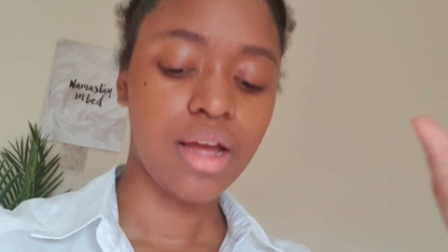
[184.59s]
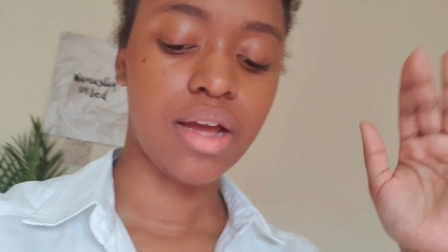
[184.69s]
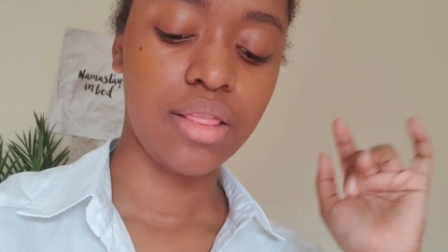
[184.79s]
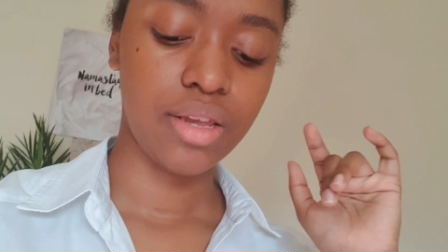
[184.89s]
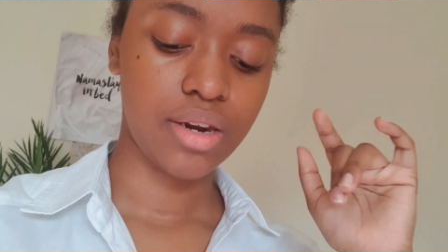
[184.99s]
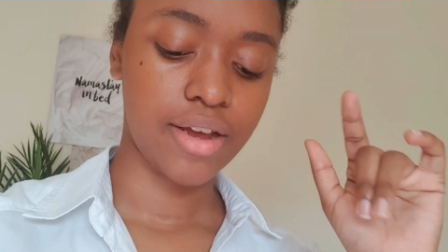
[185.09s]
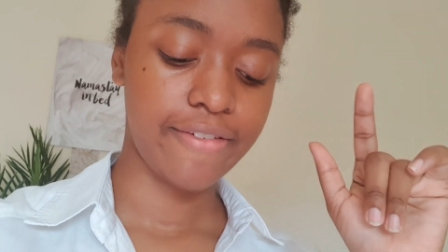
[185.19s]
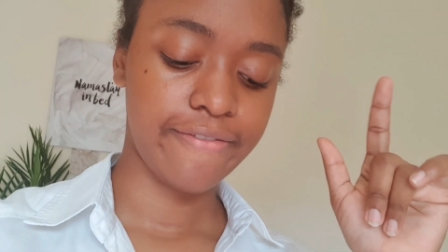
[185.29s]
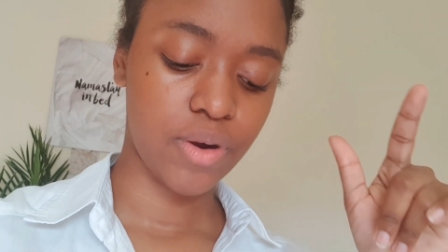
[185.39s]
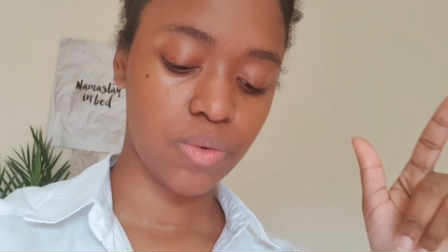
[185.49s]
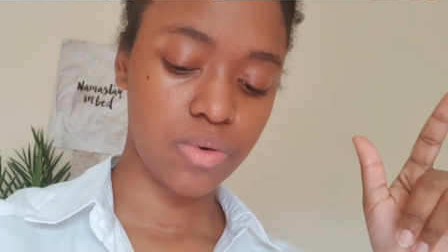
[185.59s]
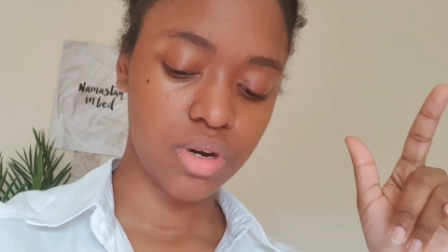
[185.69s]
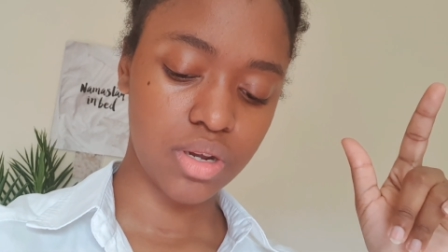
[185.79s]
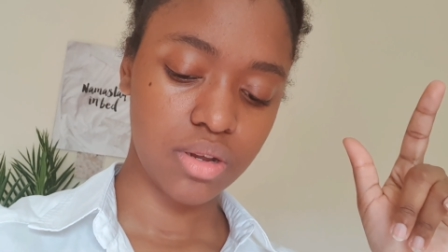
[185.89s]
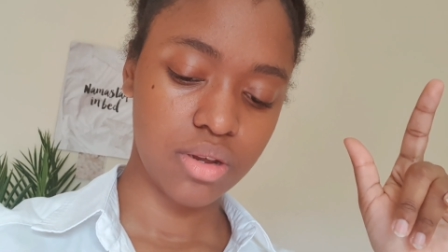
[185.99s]
And then I
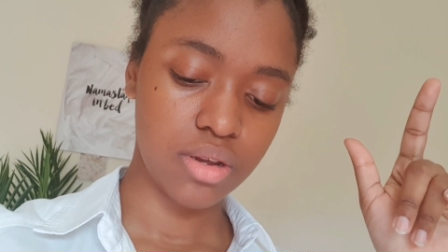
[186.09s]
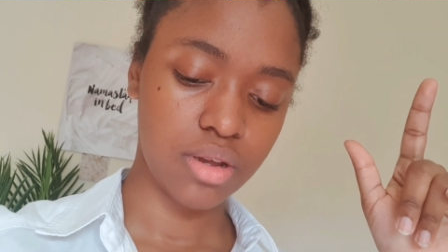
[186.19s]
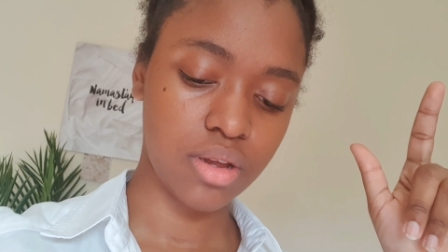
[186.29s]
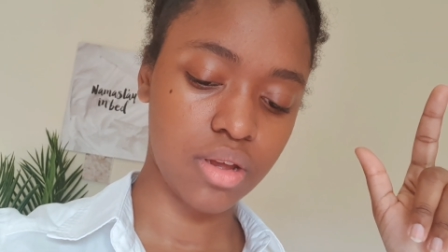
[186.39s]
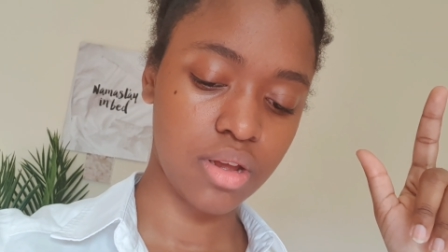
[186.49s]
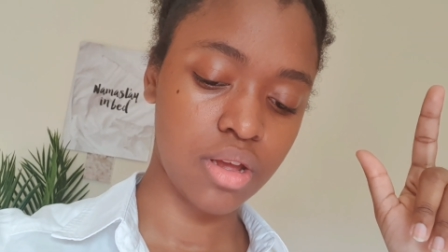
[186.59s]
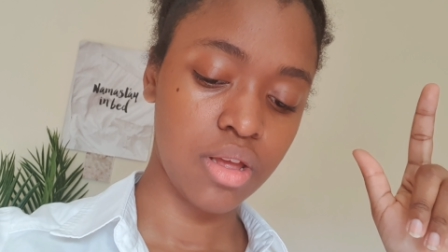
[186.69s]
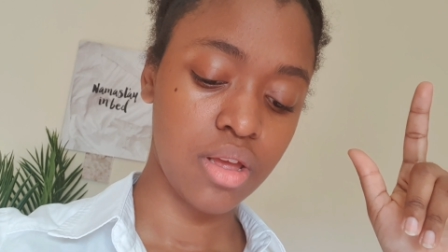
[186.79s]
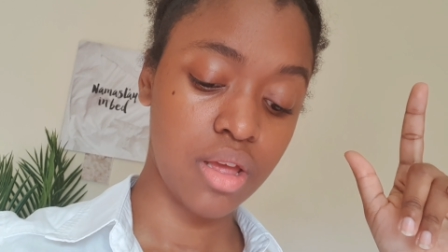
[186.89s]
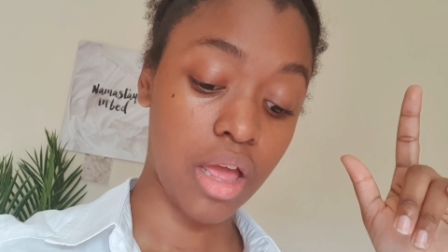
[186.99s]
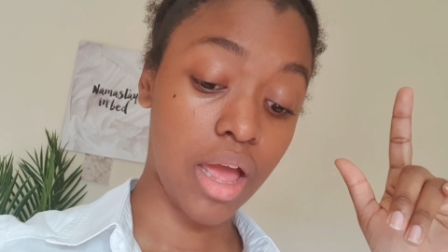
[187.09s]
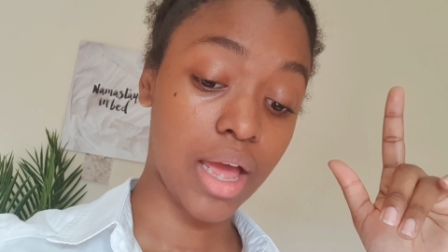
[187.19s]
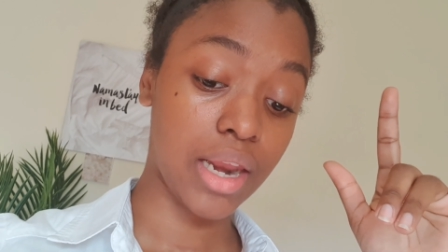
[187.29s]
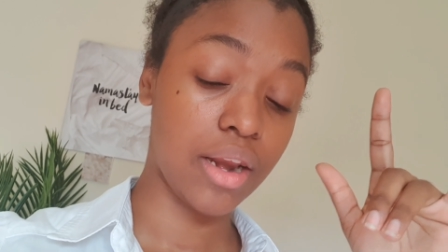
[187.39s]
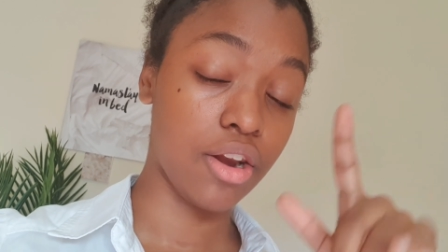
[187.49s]
found
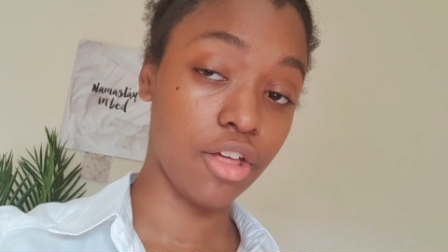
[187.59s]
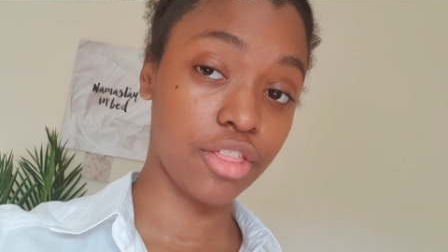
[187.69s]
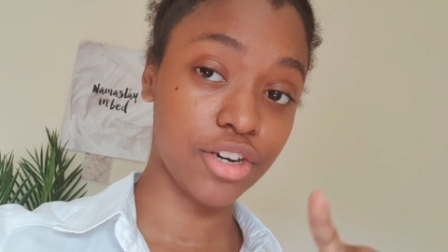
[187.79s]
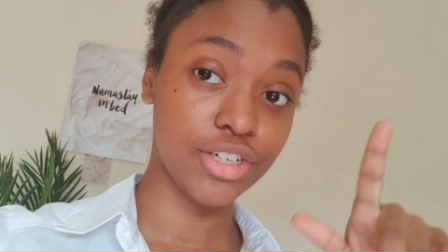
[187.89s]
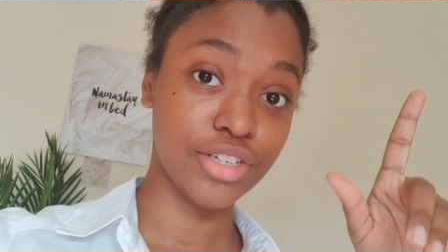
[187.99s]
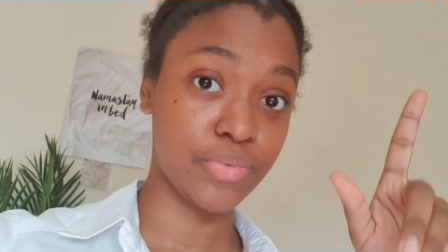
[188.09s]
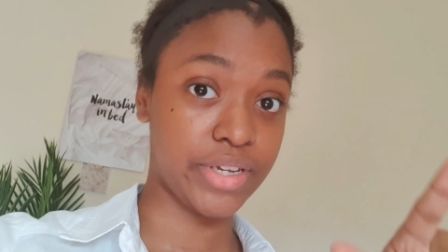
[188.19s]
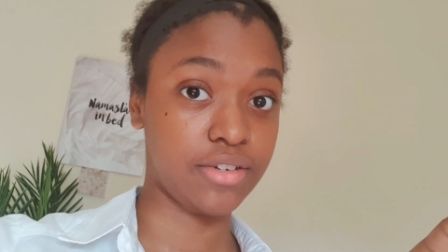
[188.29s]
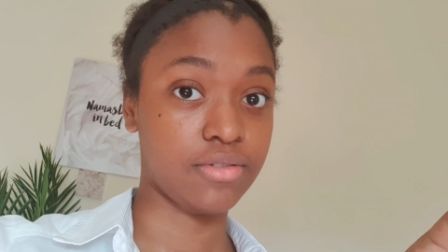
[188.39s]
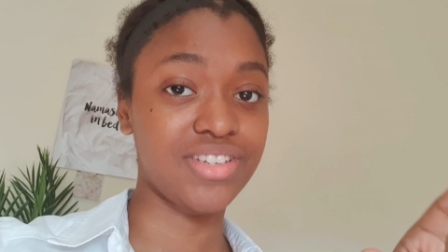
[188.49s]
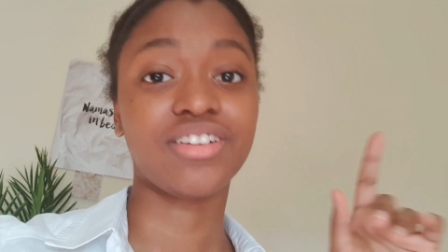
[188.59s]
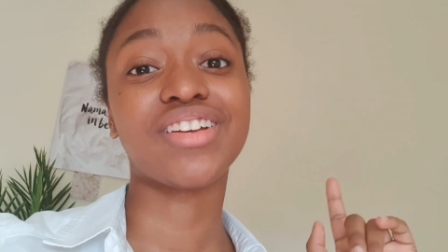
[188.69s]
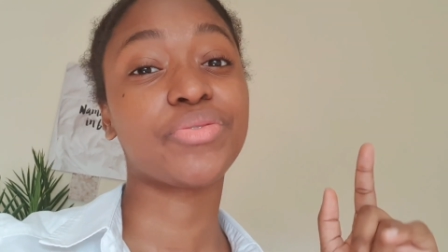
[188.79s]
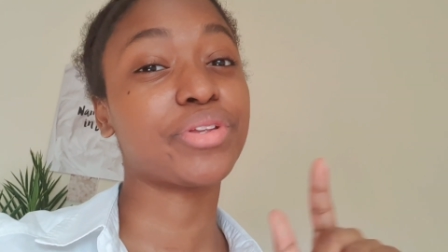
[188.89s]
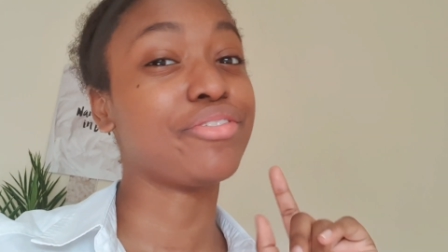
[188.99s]
another sweater. It's
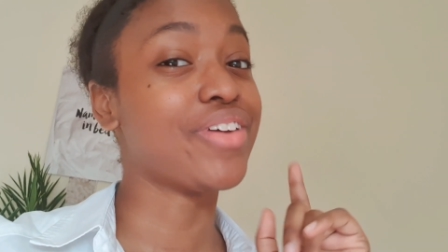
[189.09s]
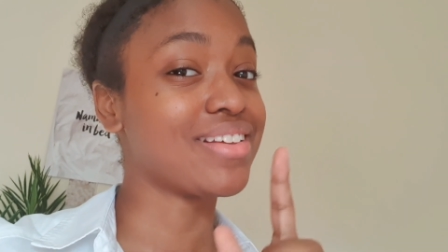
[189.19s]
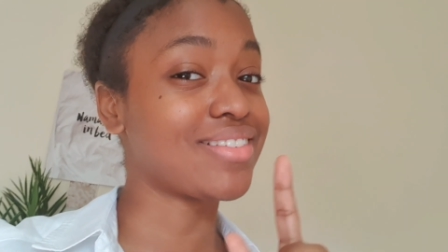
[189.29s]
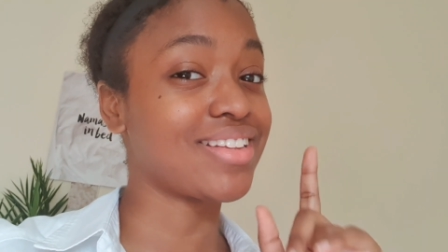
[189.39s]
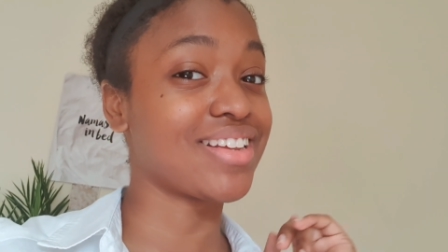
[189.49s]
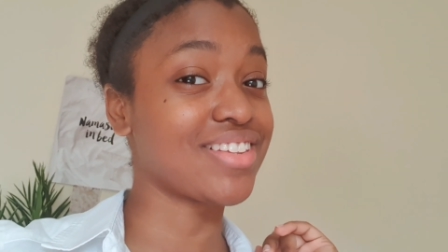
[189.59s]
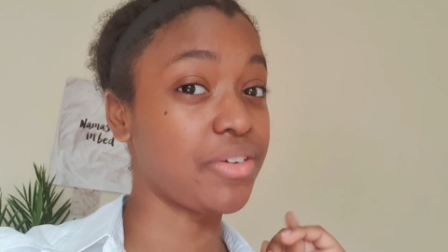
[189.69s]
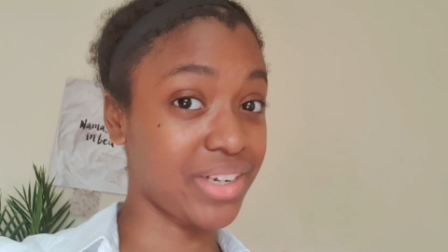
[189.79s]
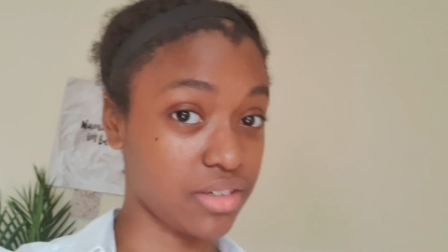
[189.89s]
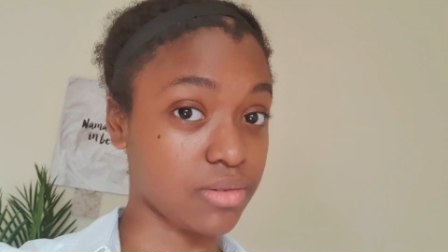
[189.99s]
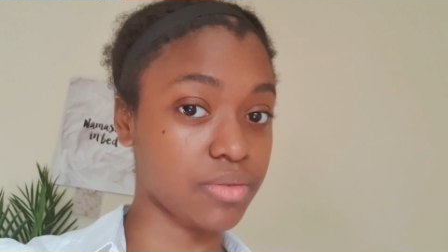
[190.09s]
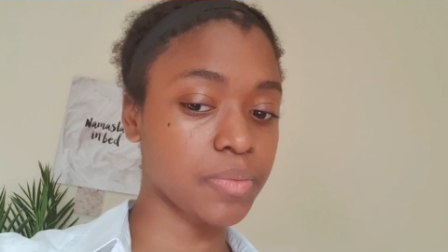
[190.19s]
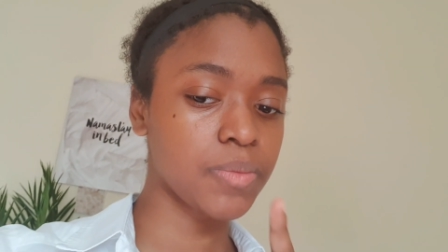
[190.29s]
not a sweater vest, it's a sweater.